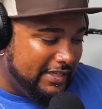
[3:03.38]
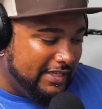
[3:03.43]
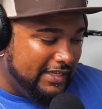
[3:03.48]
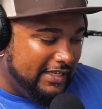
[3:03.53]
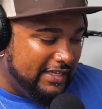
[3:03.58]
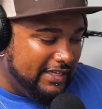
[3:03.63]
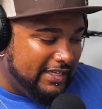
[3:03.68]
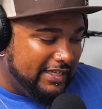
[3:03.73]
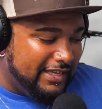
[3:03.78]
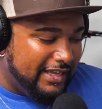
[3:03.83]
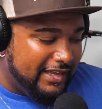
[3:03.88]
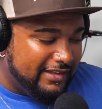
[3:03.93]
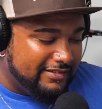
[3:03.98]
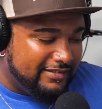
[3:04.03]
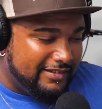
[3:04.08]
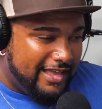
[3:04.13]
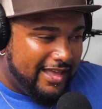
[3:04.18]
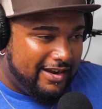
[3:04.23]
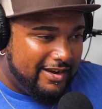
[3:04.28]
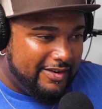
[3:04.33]
Yeah, he gets
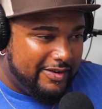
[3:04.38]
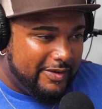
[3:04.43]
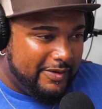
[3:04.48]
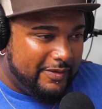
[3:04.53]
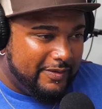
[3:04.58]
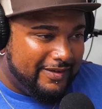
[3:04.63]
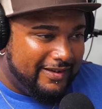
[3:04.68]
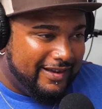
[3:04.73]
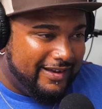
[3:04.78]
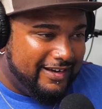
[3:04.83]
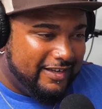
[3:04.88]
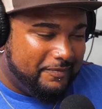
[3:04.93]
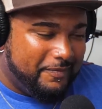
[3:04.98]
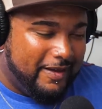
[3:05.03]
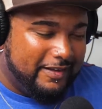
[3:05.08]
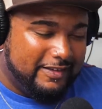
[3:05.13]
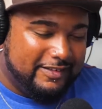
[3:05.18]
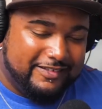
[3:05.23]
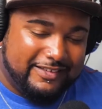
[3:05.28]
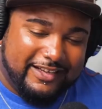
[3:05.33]
the antidote and he's
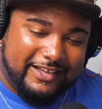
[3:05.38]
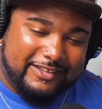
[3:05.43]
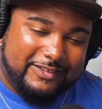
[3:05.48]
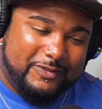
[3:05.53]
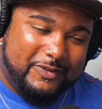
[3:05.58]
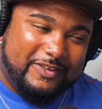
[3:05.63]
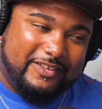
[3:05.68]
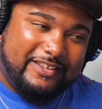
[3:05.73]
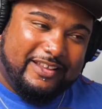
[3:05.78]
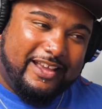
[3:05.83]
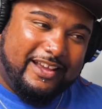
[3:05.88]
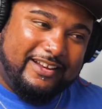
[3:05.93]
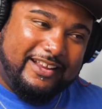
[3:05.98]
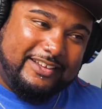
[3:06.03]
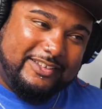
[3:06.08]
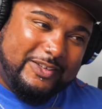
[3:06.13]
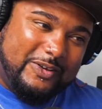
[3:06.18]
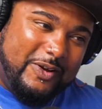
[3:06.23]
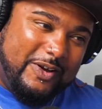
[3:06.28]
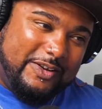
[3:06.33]
about to stick into his leg.
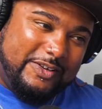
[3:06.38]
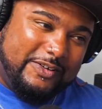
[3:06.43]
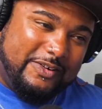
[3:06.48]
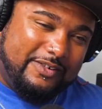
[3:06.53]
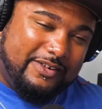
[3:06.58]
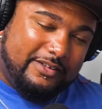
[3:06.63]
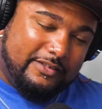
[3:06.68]
Like, do it, do it.